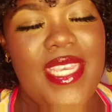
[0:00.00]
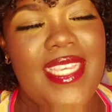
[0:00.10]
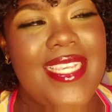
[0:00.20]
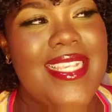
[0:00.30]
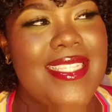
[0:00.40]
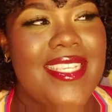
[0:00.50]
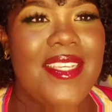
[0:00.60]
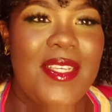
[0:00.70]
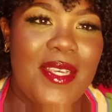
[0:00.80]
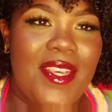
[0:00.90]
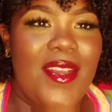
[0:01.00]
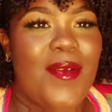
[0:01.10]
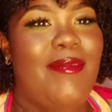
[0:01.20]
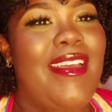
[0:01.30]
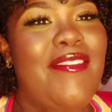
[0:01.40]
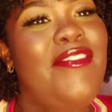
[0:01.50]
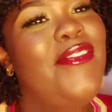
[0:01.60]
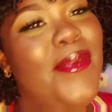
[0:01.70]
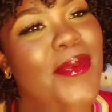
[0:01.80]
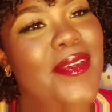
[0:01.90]
is when
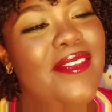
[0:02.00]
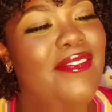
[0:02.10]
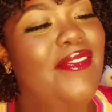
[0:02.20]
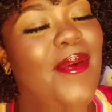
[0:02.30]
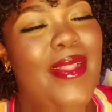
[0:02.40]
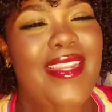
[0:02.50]
food fall